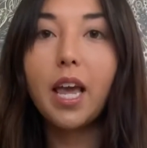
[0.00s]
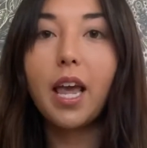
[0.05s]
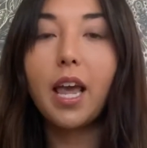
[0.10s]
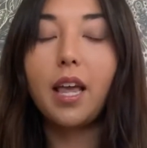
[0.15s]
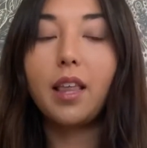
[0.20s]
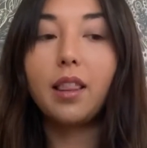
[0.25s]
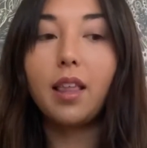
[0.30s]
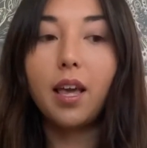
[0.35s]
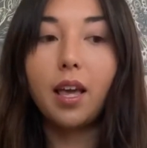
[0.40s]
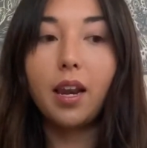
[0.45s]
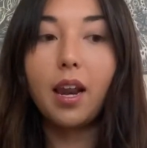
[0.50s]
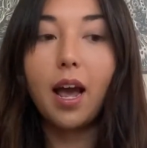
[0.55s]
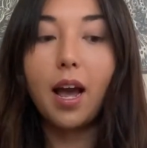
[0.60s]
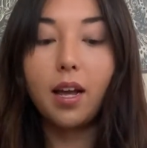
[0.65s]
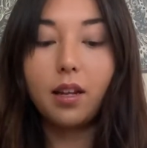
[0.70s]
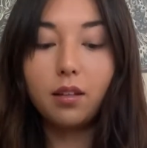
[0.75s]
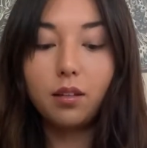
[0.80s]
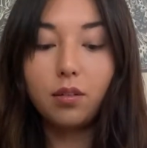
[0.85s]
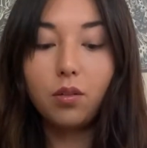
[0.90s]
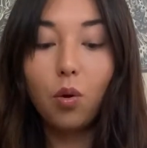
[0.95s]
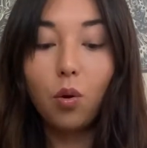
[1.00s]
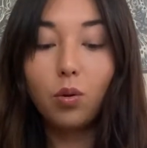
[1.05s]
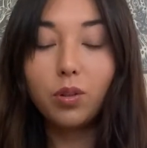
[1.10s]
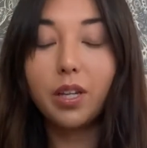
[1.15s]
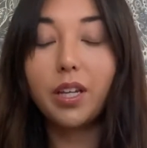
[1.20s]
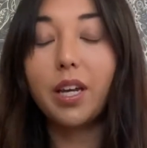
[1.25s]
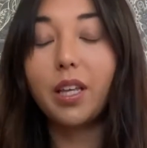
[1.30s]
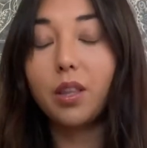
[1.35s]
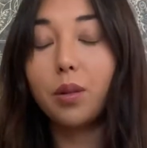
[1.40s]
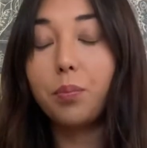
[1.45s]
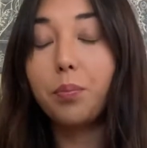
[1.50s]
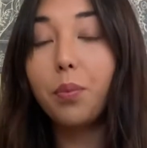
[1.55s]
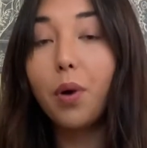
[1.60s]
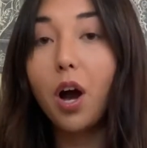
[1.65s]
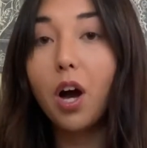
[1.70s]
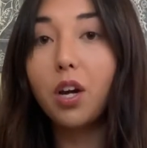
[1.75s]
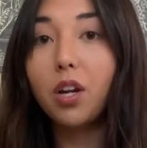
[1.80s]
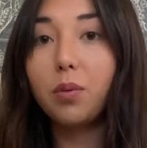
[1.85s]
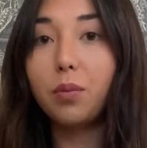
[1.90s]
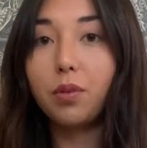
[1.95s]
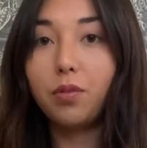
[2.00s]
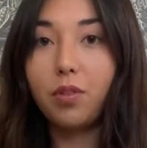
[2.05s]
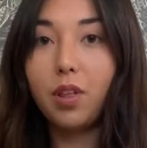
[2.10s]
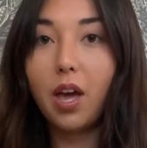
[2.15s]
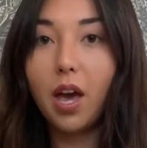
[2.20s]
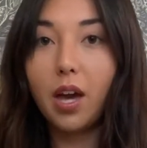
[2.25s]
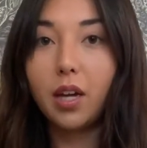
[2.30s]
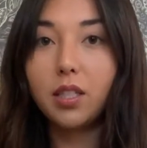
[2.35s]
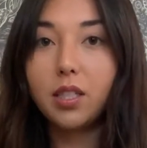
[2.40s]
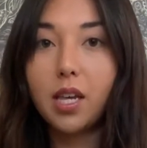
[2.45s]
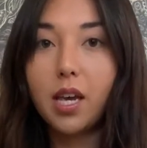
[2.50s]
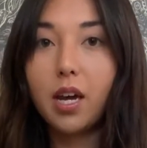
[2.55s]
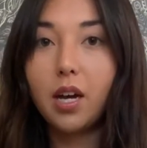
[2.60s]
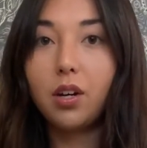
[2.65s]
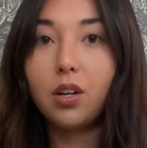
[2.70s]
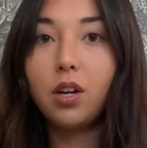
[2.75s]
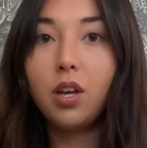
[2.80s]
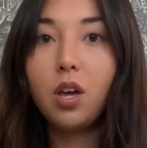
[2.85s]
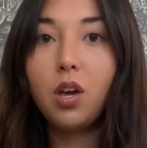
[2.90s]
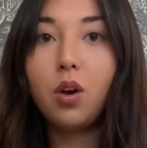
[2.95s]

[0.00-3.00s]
And then holding at the bottom of the exhale